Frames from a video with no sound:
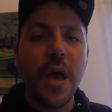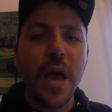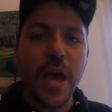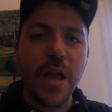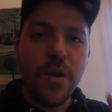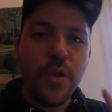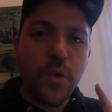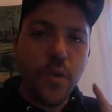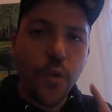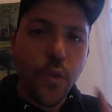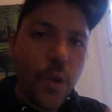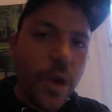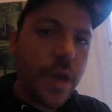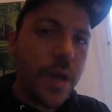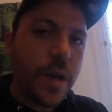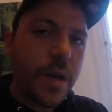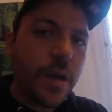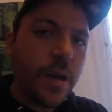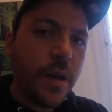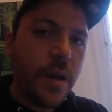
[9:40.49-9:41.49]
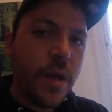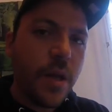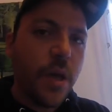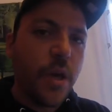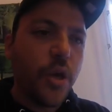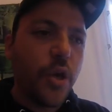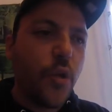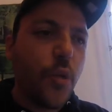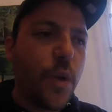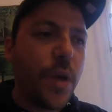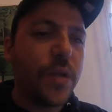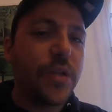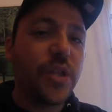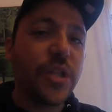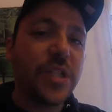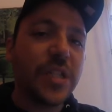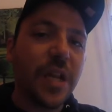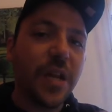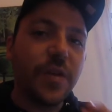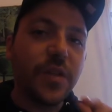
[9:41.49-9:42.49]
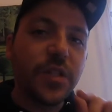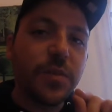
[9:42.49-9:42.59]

and you win just a